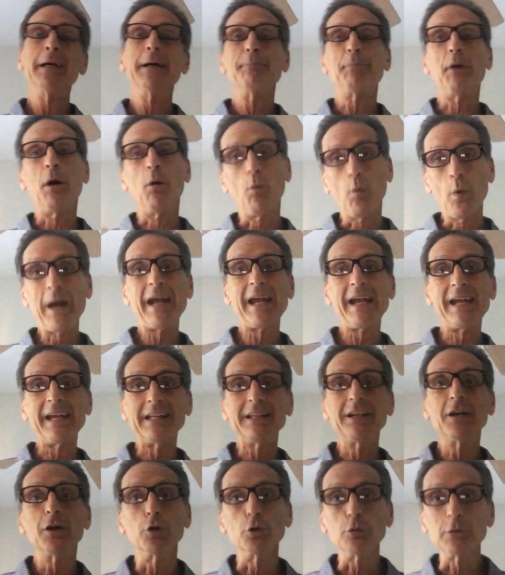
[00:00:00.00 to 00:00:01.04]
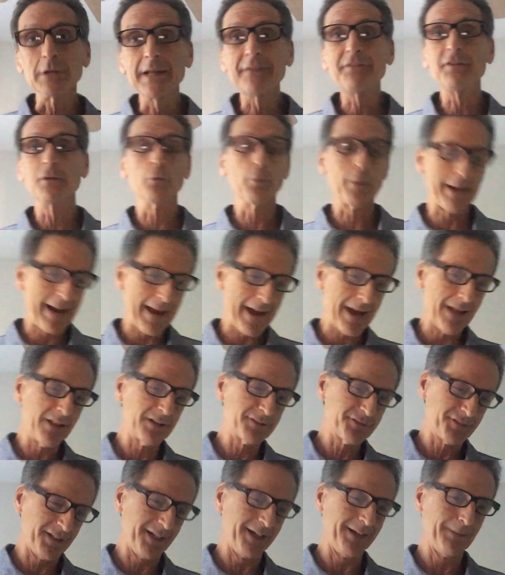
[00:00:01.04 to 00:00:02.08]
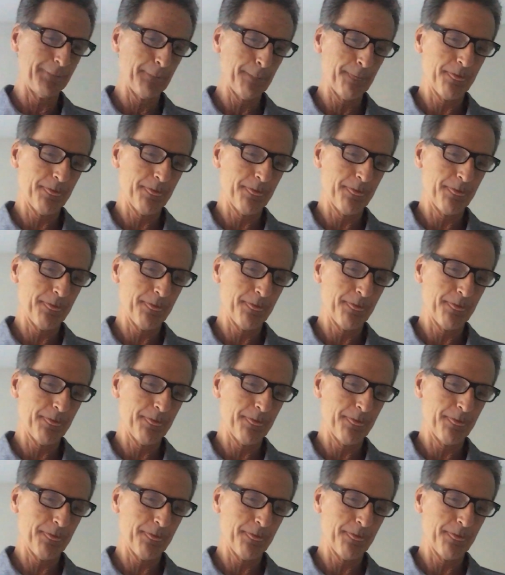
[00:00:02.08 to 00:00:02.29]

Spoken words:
But we who live in reality,